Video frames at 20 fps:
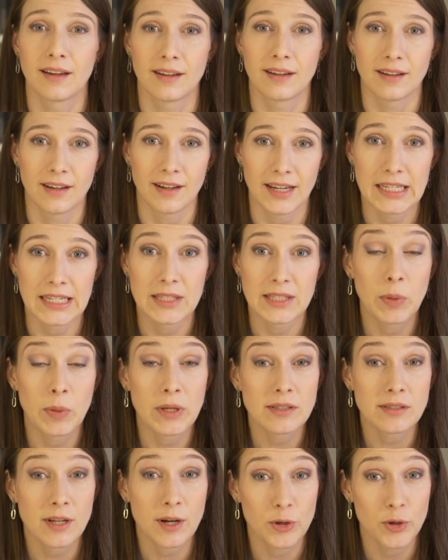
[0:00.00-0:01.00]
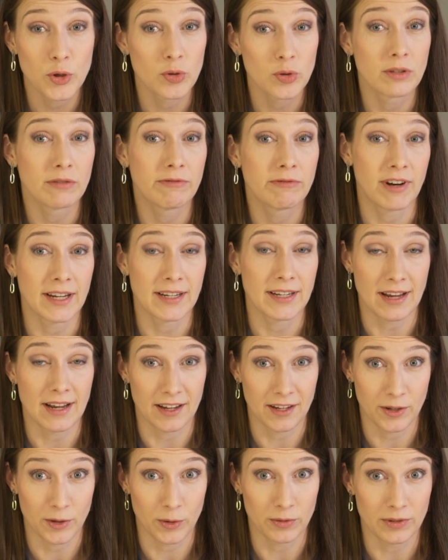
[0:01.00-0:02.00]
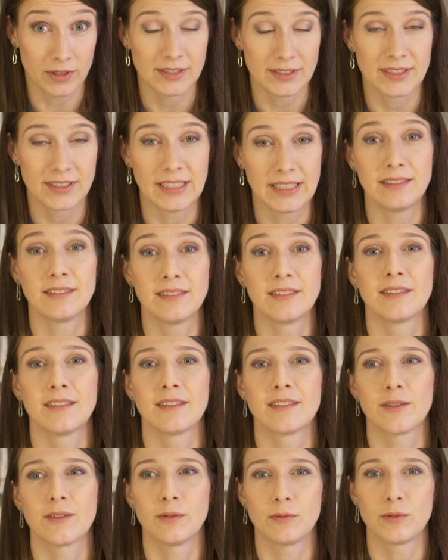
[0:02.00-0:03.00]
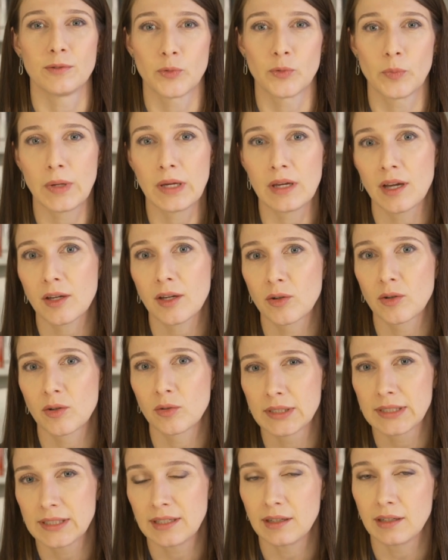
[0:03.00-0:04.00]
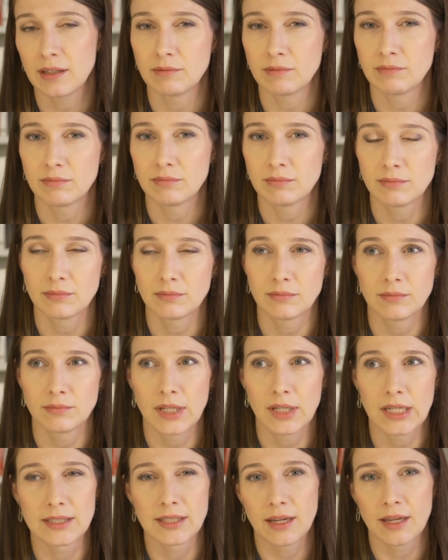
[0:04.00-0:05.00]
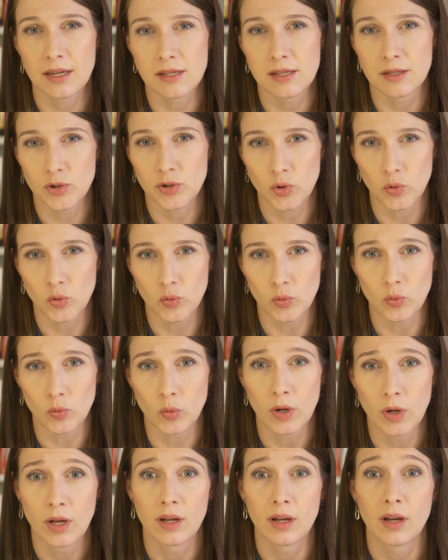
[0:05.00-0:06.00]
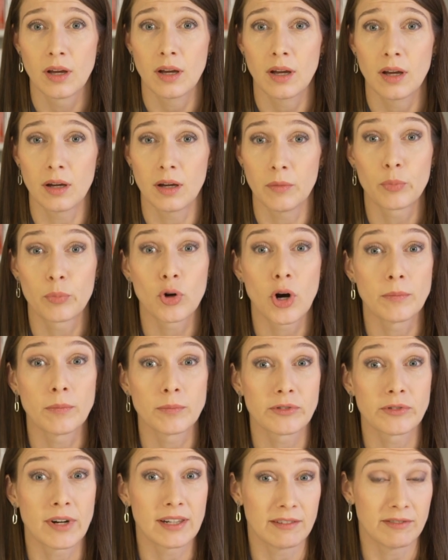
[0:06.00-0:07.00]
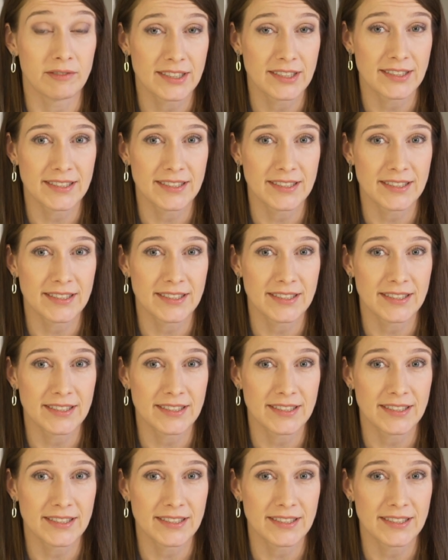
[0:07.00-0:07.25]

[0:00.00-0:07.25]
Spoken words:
It depends how you define accuracy. So to me, accuracy is akin to prompt relevance.